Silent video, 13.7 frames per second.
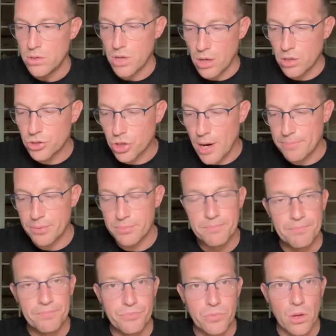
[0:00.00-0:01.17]
Donald Trump
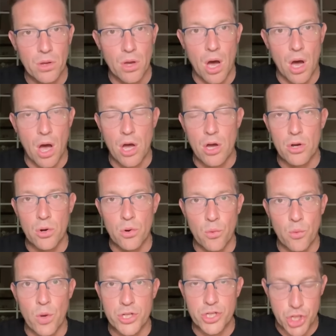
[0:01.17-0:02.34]

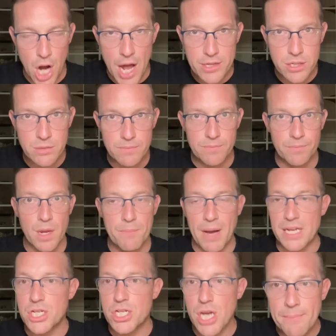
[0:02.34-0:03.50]
was shot
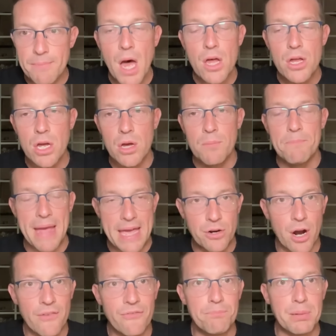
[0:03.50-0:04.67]
by some
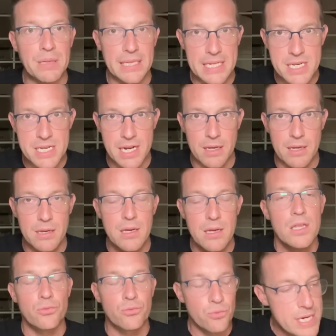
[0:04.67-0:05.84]
manner of ballistic.
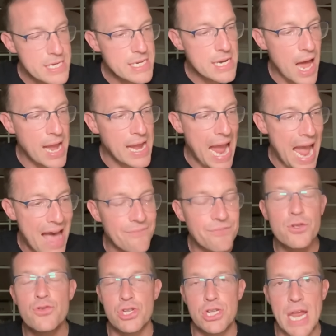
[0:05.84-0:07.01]
The reason I have
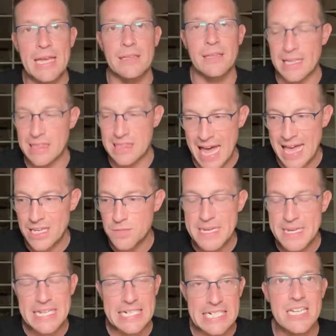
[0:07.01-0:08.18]
to say it like that is
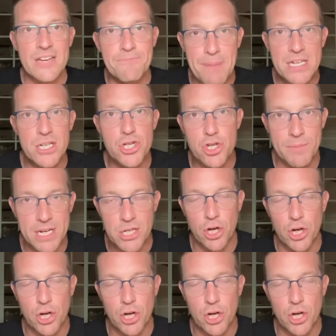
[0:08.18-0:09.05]
because I've been to so many